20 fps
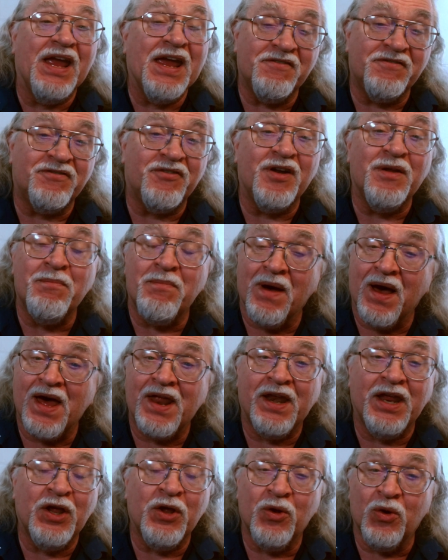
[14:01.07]

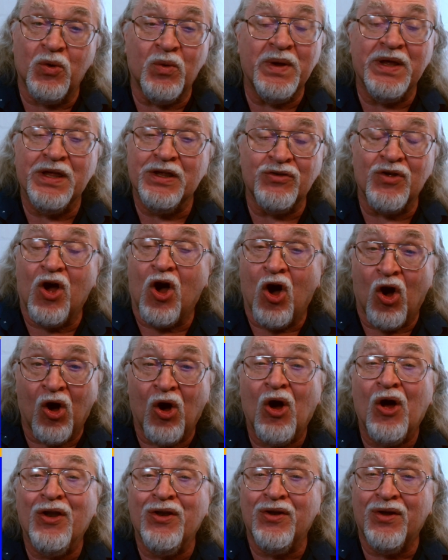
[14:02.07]
everybody who is
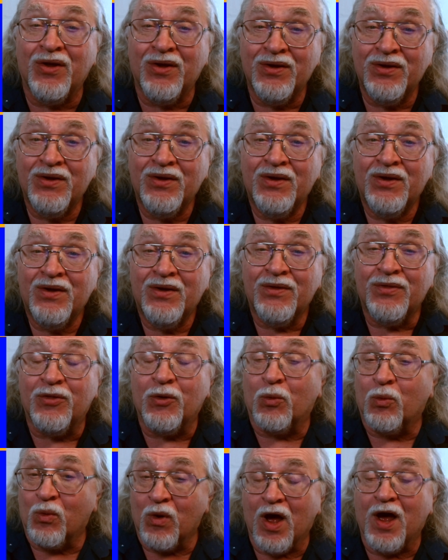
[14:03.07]
on
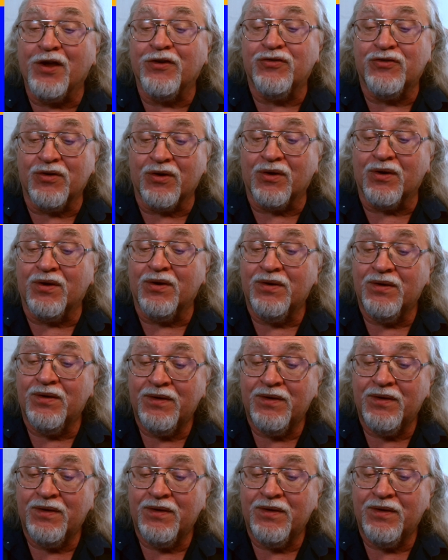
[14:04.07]
the roster,